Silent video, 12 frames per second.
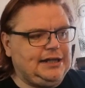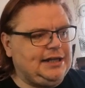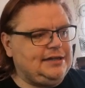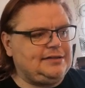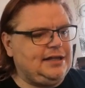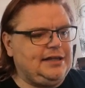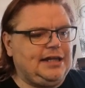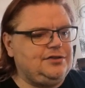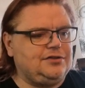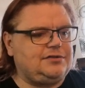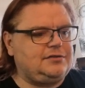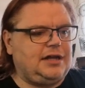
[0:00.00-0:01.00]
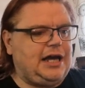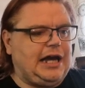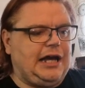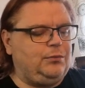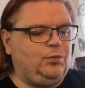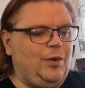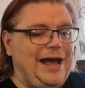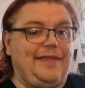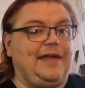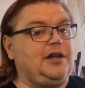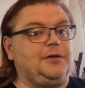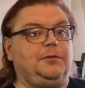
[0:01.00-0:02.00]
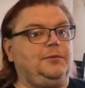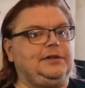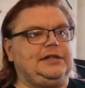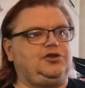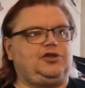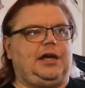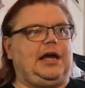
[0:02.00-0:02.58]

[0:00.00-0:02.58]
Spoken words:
like I say, they just where they come up with this shit,